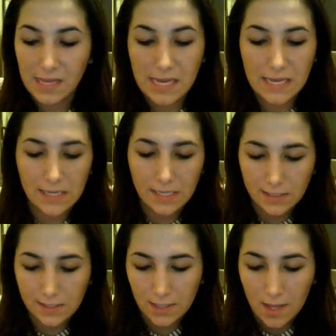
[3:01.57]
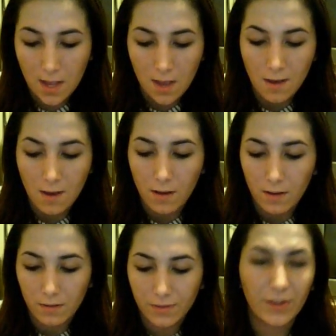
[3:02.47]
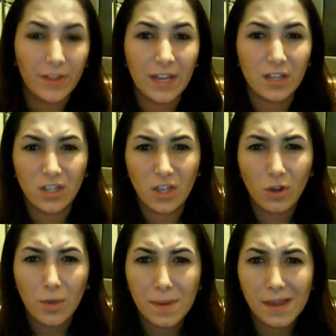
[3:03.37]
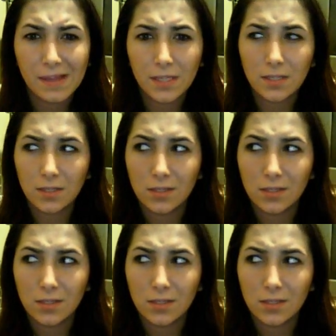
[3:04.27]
these, they're like yoga pant